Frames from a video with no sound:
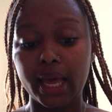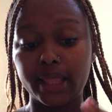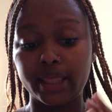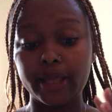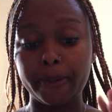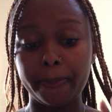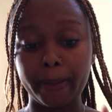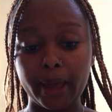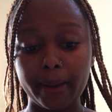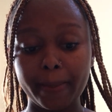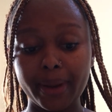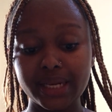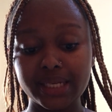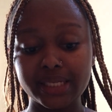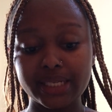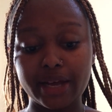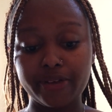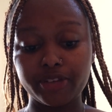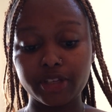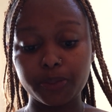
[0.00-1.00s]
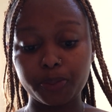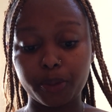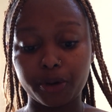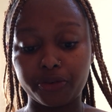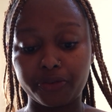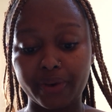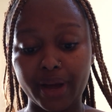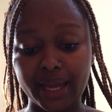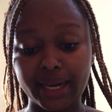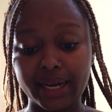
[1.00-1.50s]
The payment service
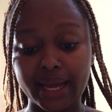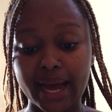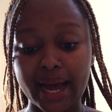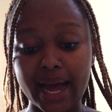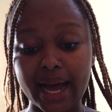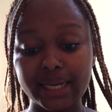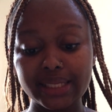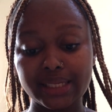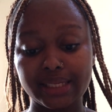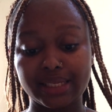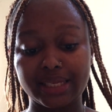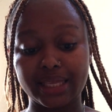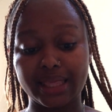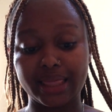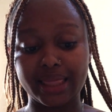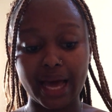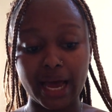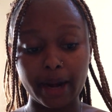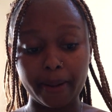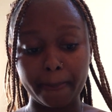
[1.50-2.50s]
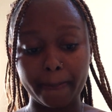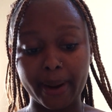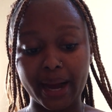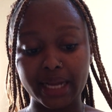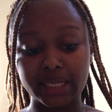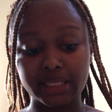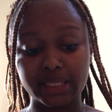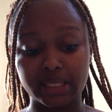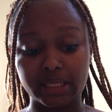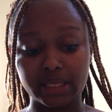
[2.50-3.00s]
provider acts as a third
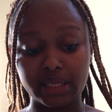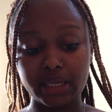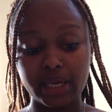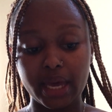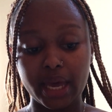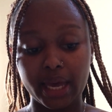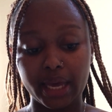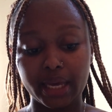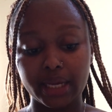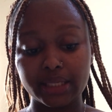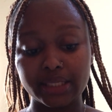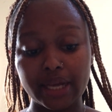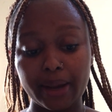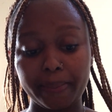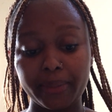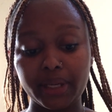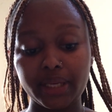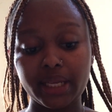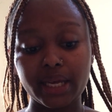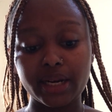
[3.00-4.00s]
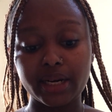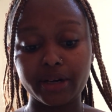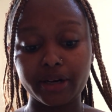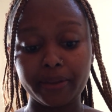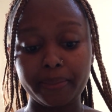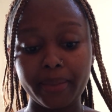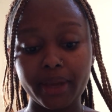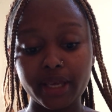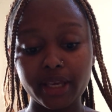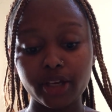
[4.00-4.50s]
party intermediary,
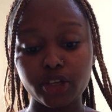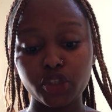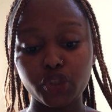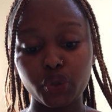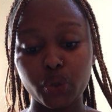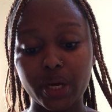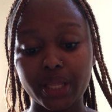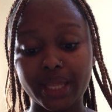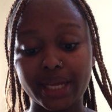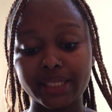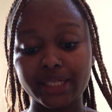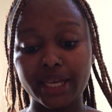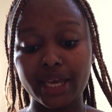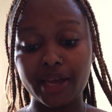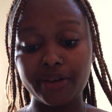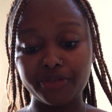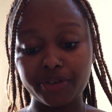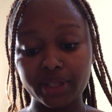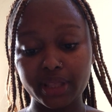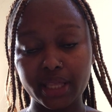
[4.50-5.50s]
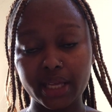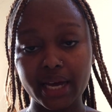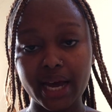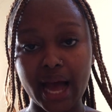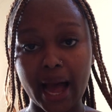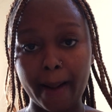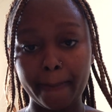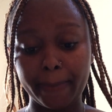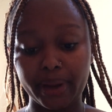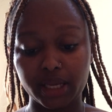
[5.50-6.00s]
making sure that everything
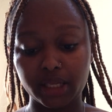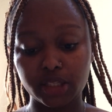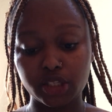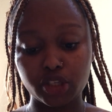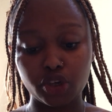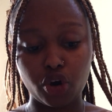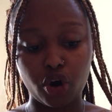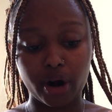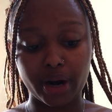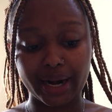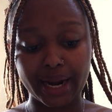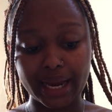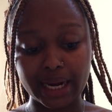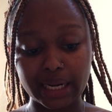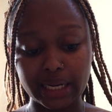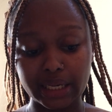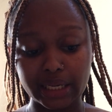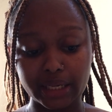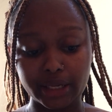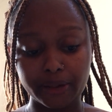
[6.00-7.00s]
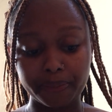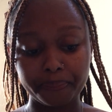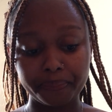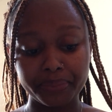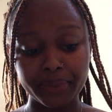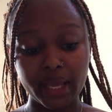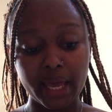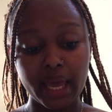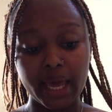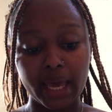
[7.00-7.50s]
happens correctly.
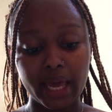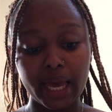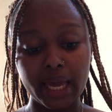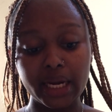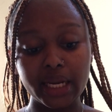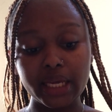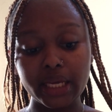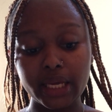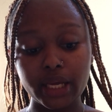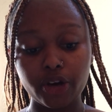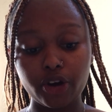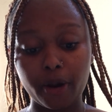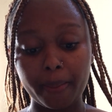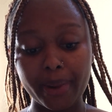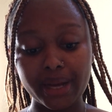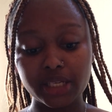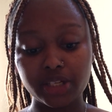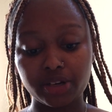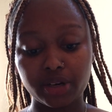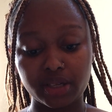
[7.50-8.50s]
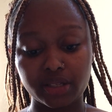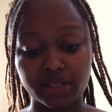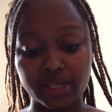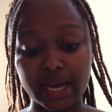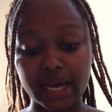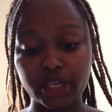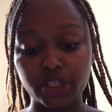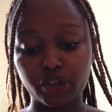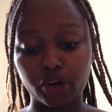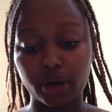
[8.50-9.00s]
Any e-commerce
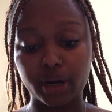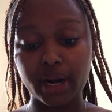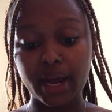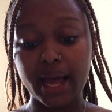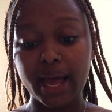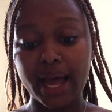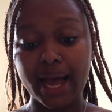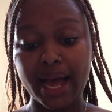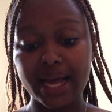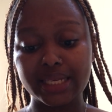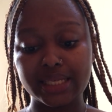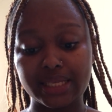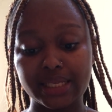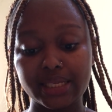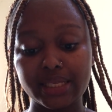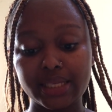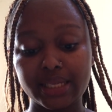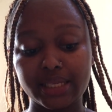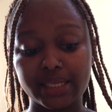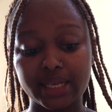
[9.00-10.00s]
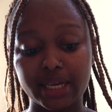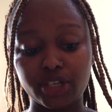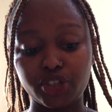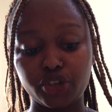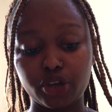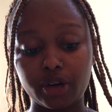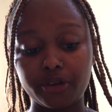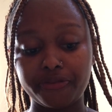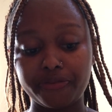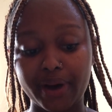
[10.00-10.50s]
transaction has these
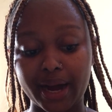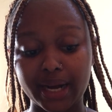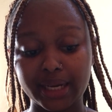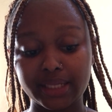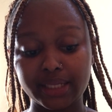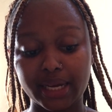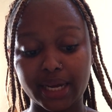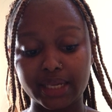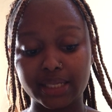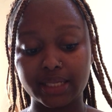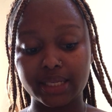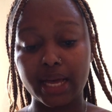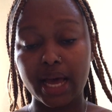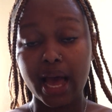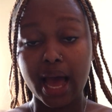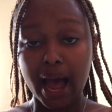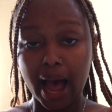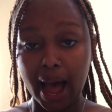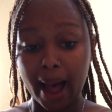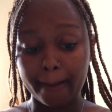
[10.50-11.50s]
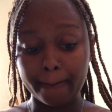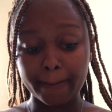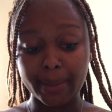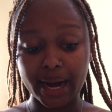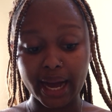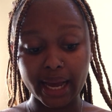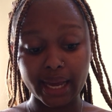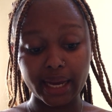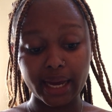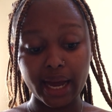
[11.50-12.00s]
essential factors: a
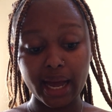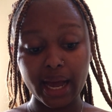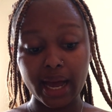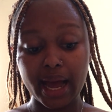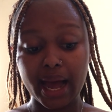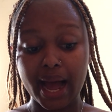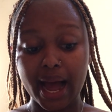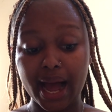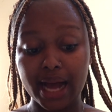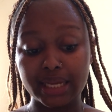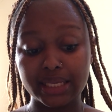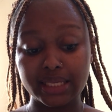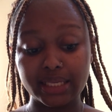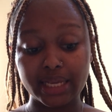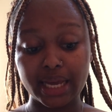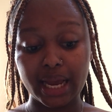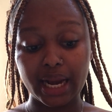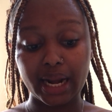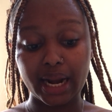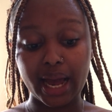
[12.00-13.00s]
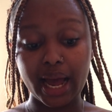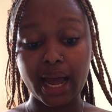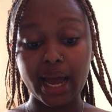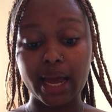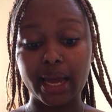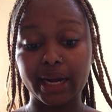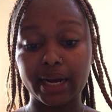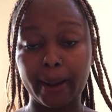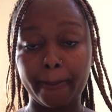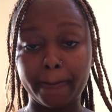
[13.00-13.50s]
buyer, a seller,
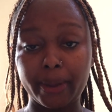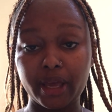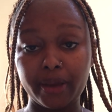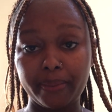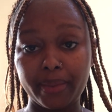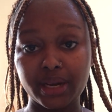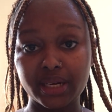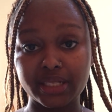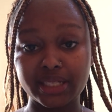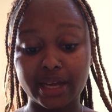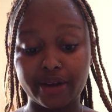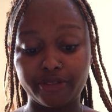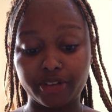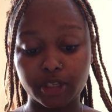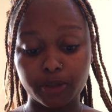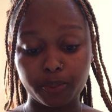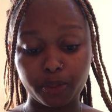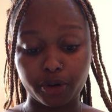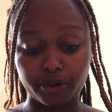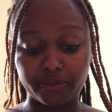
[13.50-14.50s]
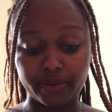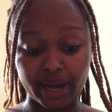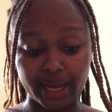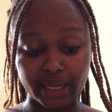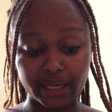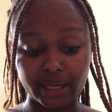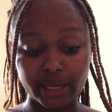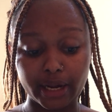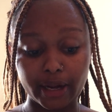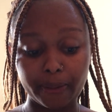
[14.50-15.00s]
and a payment service
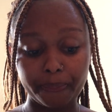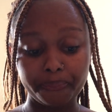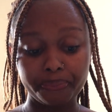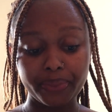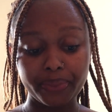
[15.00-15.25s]
provider.